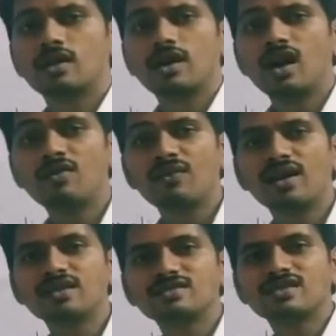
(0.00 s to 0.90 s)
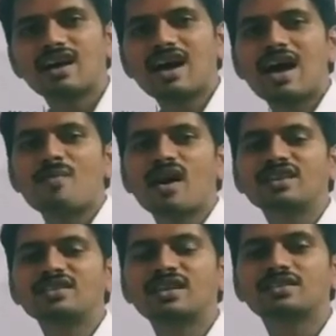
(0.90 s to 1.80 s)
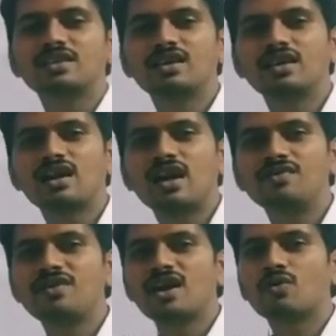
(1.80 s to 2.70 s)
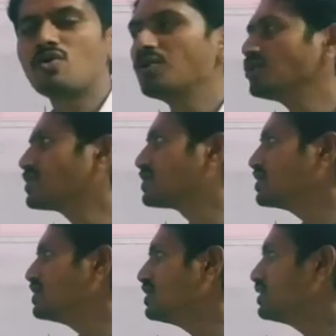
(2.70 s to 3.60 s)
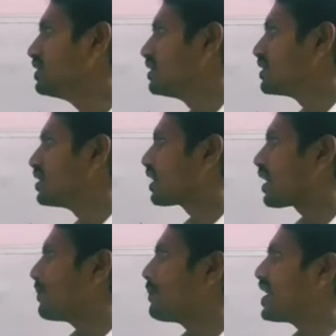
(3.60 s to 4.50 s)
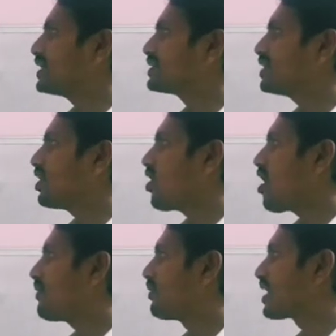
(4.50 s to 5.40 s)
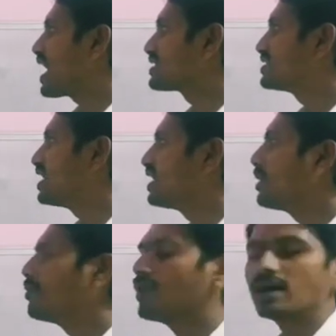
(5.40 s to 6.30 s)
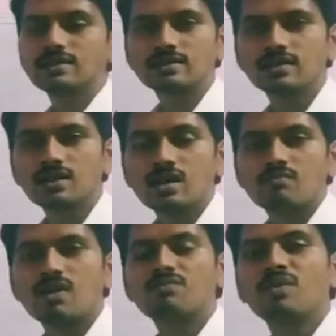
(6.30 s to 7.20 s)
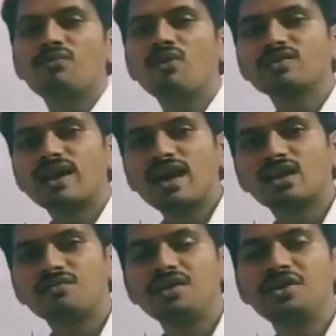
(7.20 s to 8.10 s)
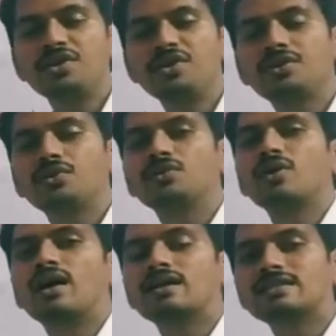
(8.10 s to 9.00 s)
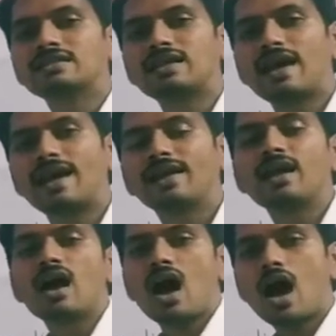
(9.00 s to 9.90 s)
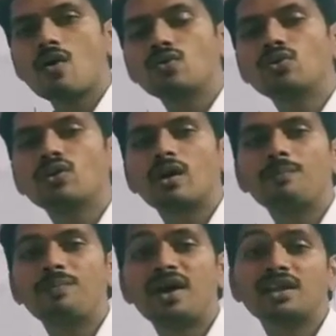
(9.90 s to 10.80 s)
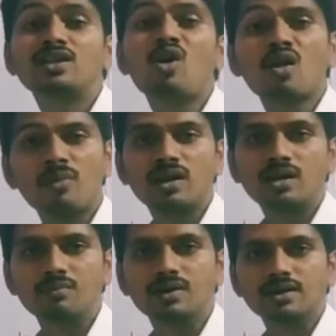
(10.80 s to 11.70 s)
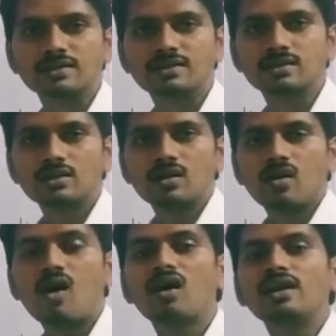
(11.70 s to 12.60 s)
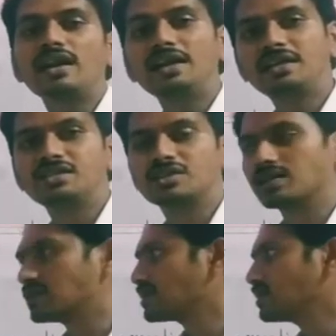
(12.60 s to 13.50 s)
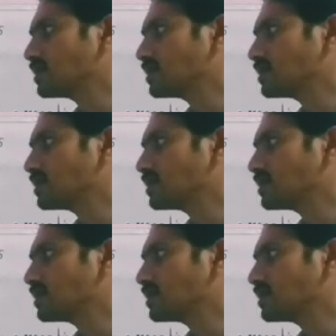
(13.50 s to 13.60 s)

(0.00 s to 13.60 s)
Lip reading: Hello friends, I am Akash and we are going to see the comparison of rational numbers. But before that, we need to understand how to compare the normal numbers or integers.